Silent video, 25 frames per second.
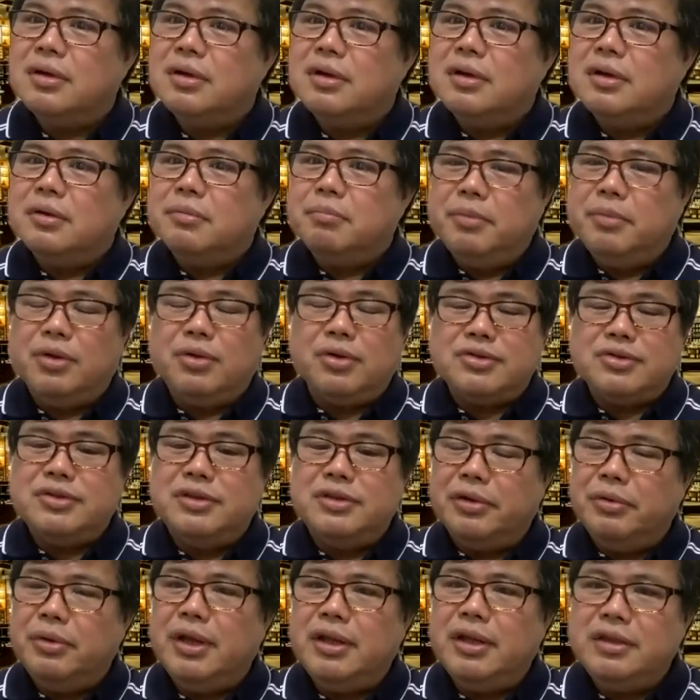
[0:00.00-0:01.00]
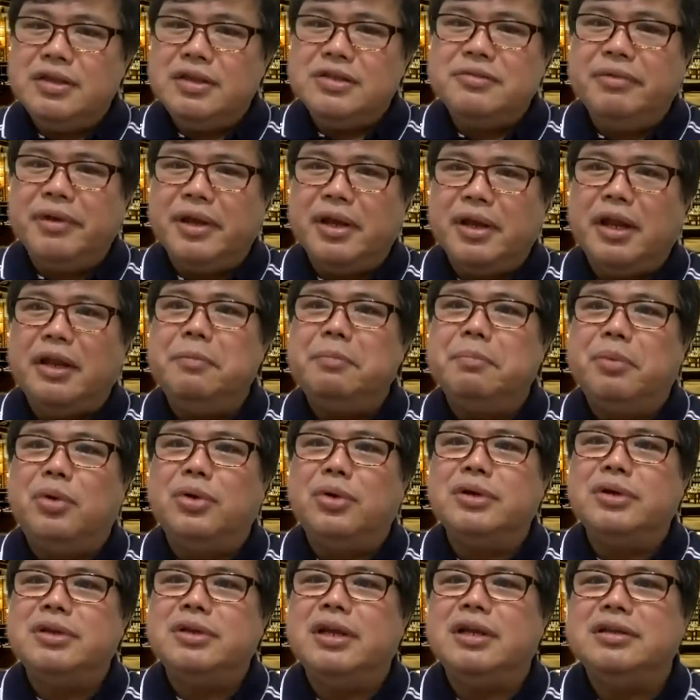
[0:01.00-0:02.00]
because the reed is very
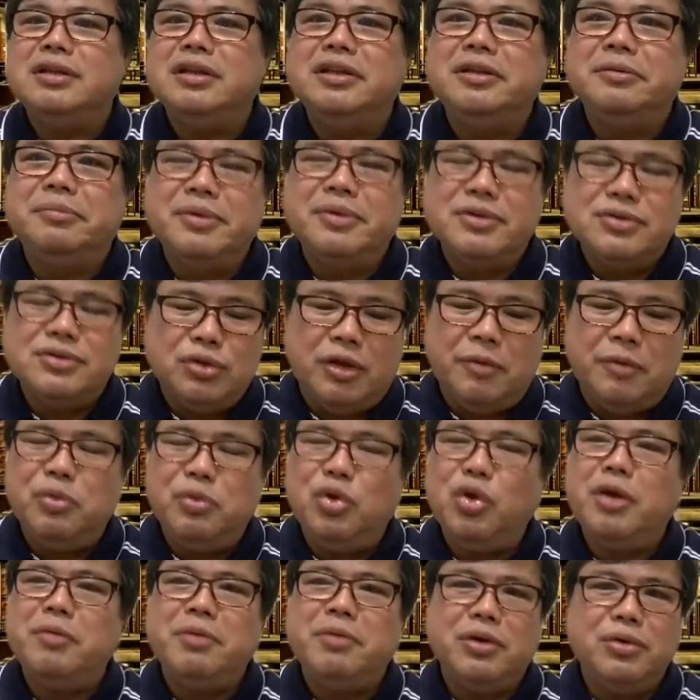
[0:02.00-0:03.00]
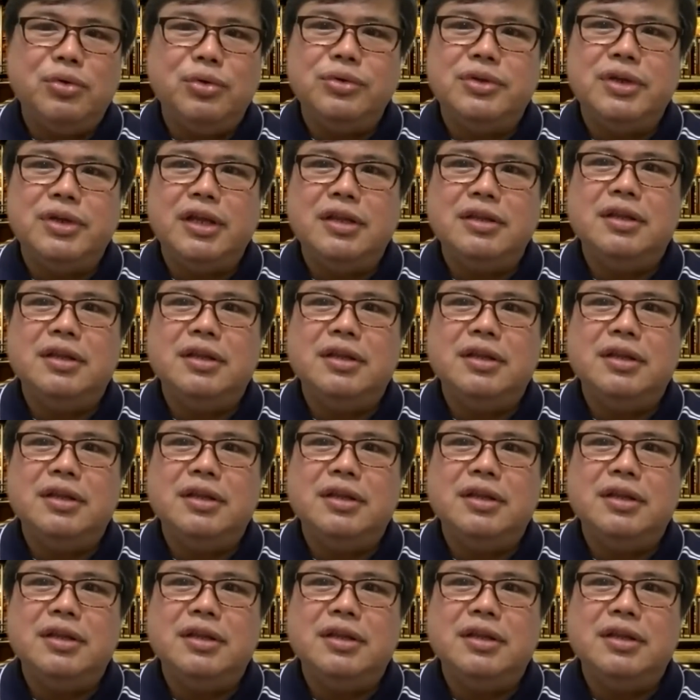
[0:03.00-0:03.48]
important in the bassoon. If you have a good reed,